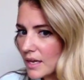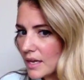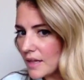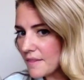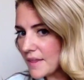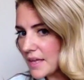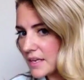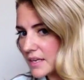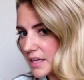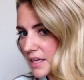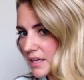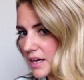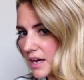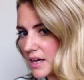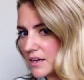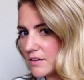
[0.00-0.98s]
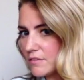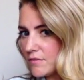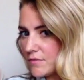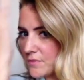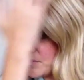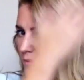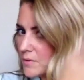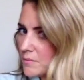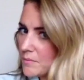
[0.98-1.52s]
And then it kind of
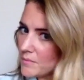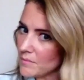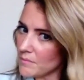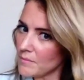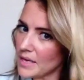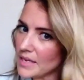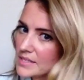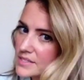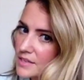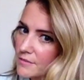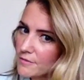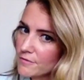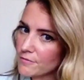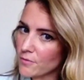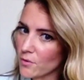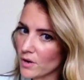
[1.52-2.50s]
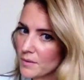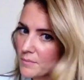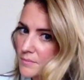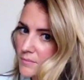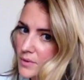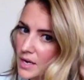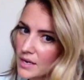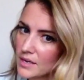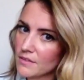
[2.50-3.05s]
makes it form
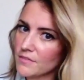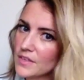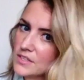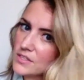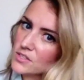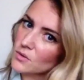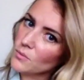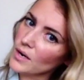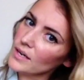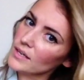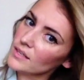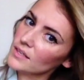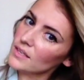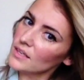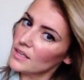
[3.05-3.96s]
kind of into one.